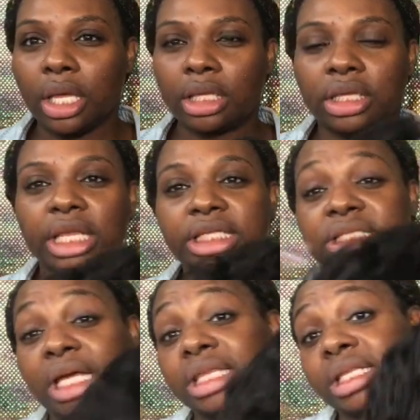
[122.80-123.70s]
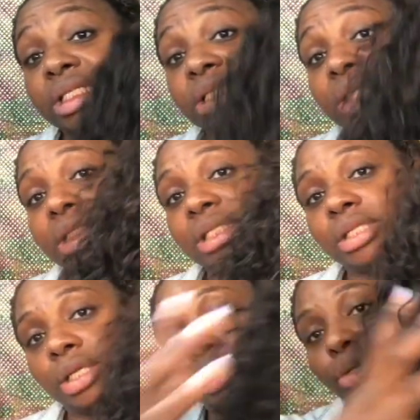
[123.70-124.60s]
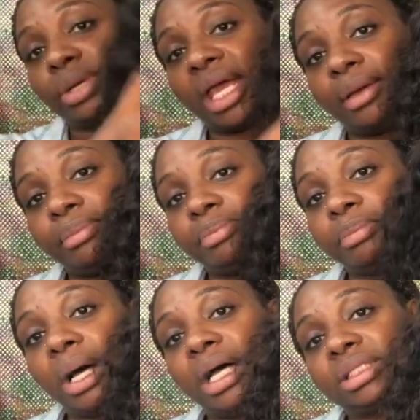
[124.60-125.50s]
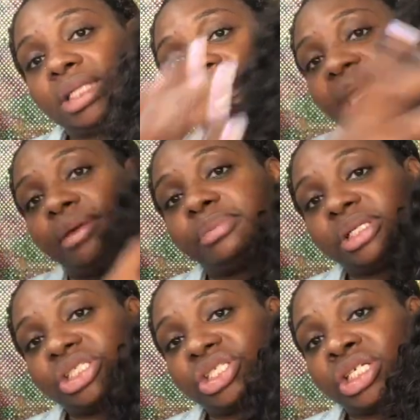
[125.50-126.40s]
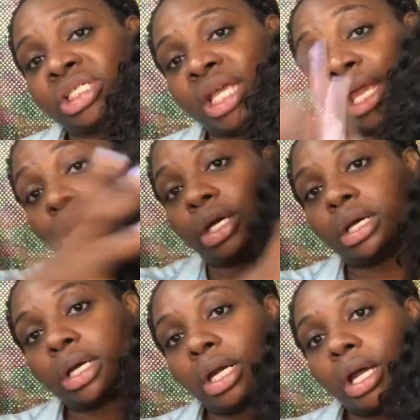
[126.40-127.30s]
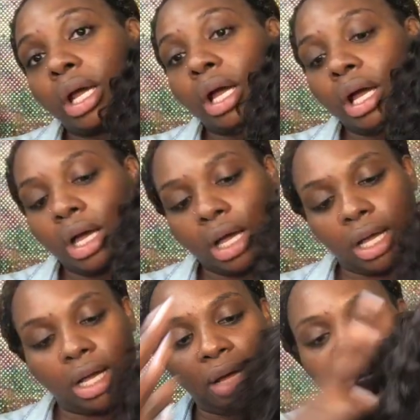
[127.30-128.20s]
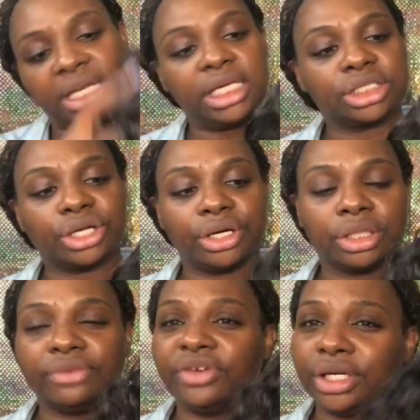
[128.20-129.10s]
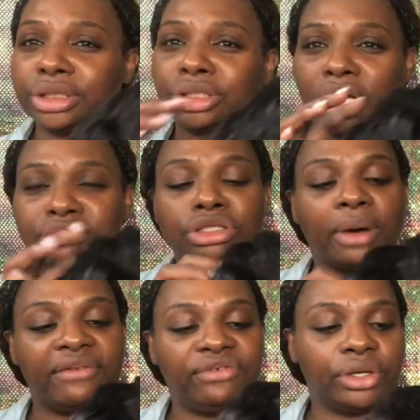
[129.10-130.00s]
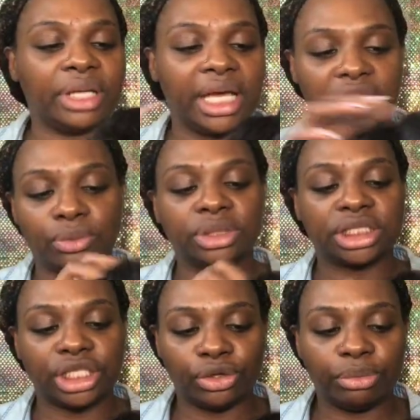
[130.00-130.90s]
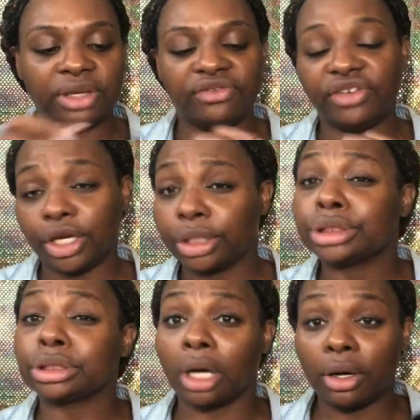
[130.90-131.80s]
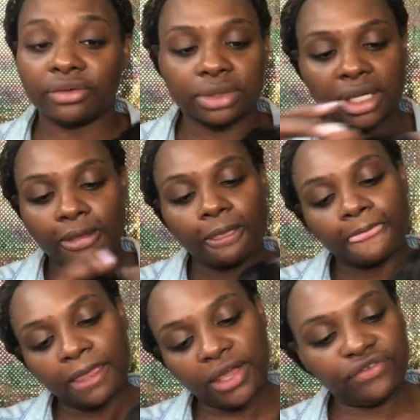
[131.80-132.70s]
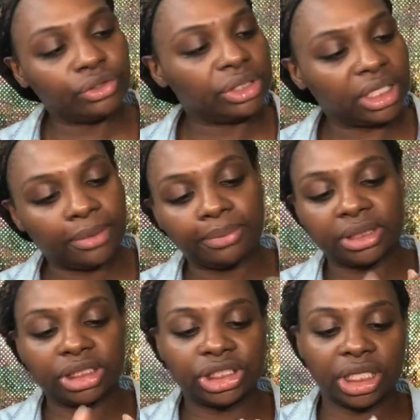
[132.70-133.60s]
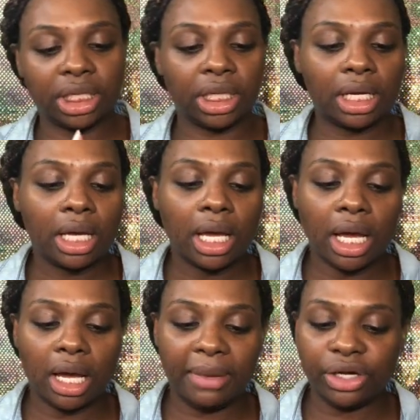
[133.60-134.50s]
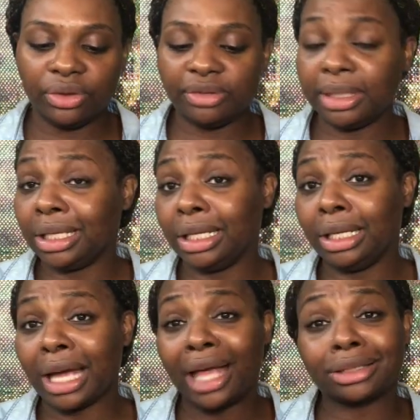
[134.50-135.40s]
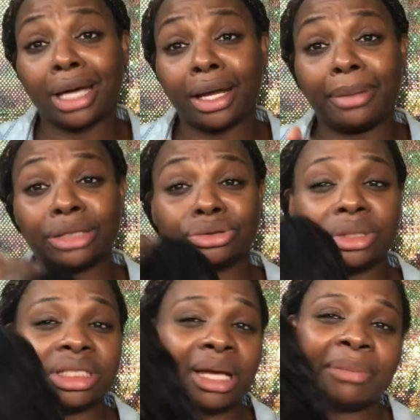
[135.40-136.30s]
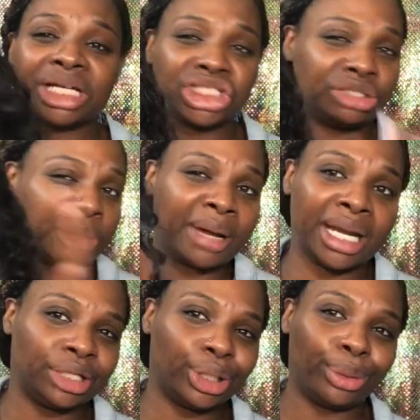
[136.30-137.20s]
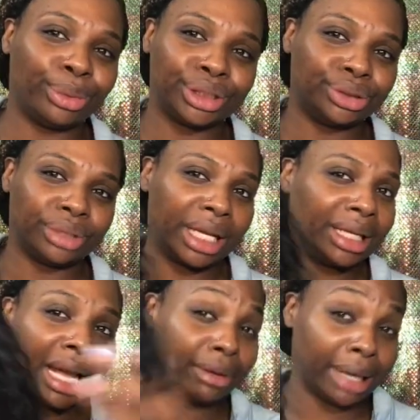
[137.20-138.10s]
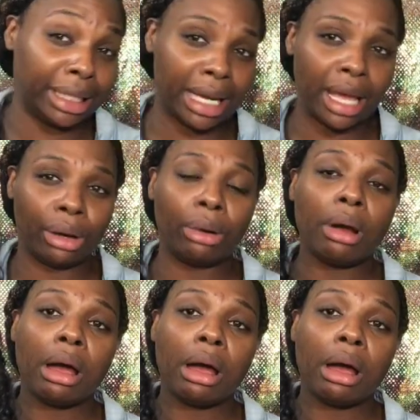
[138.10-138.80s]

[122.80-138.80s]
they said that you can dye and bleach this hair. It is currently very soft, so I feel like it would still be very soft if you did bleach it. I know in the beginning, I had thought about doing that, but I changed my mind. I don't want to do that, not right now.